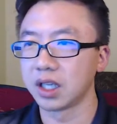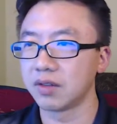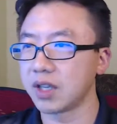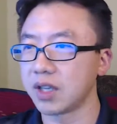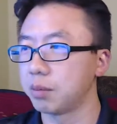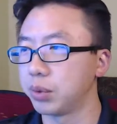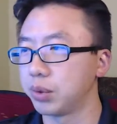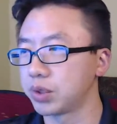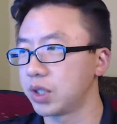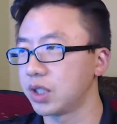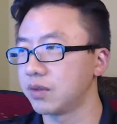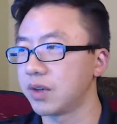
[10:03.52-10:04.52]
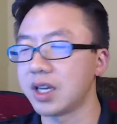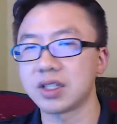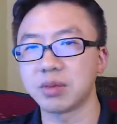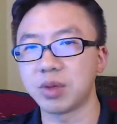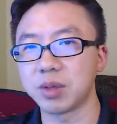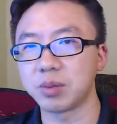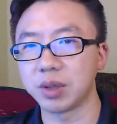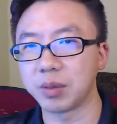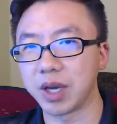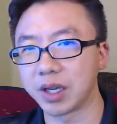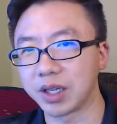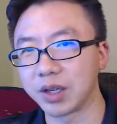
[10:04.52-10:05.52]
giving out bullshit advice to people
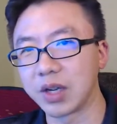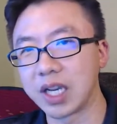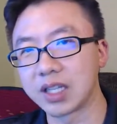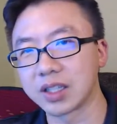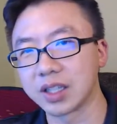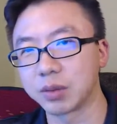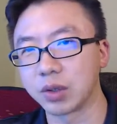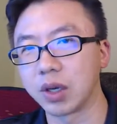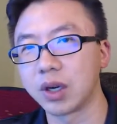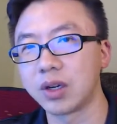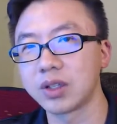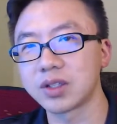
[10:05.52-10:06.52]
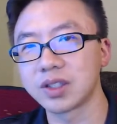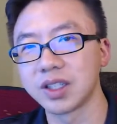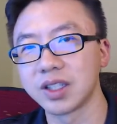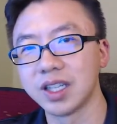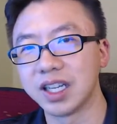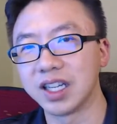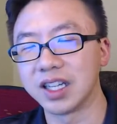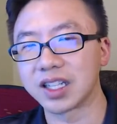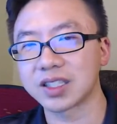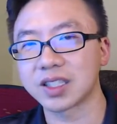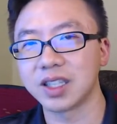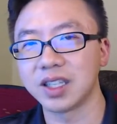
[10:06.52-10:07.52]
about going into liberal arts in
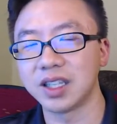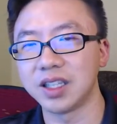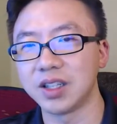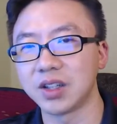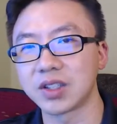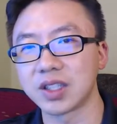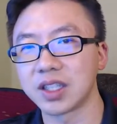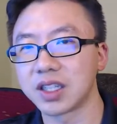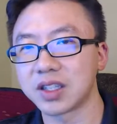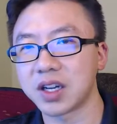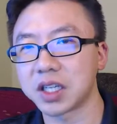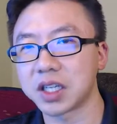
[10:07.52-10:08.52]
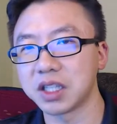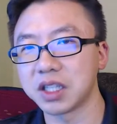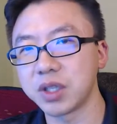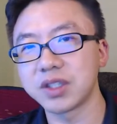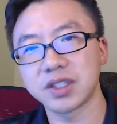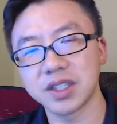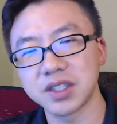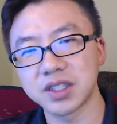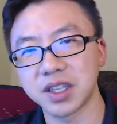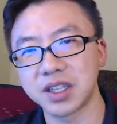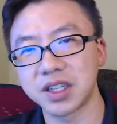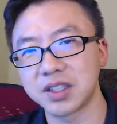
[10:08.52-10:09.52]
next years, and then talking to Business
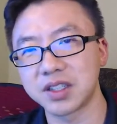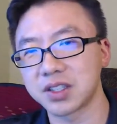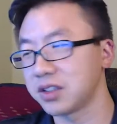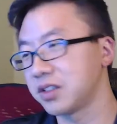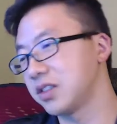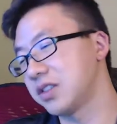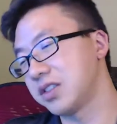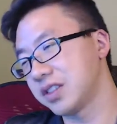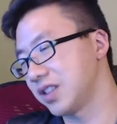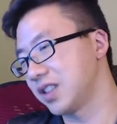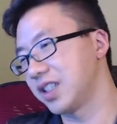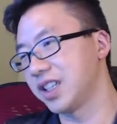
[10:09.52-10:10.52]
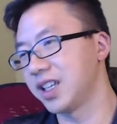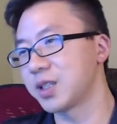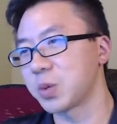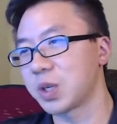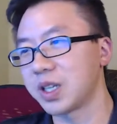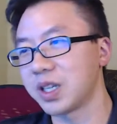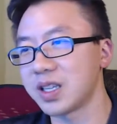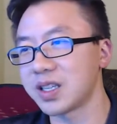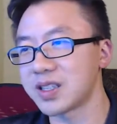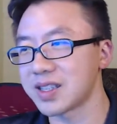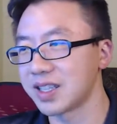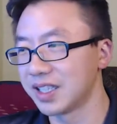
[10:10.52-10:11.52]
Insider. So it is what it
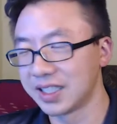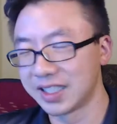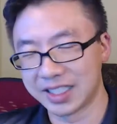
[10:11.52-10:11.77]
is.